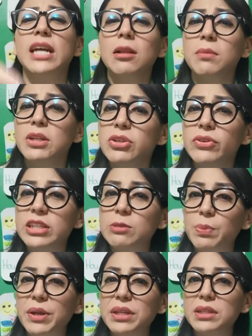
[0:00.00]
Tell me your
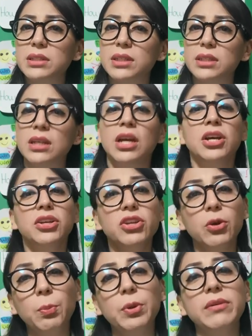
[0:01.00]
experiences,
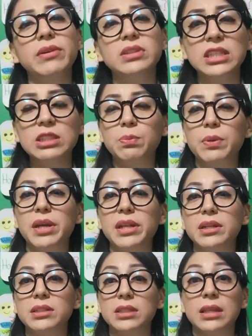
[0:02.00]
your previous
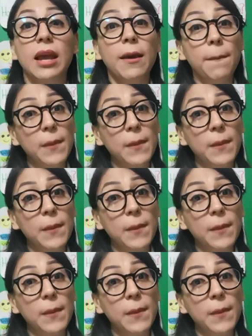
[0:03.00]
experiences.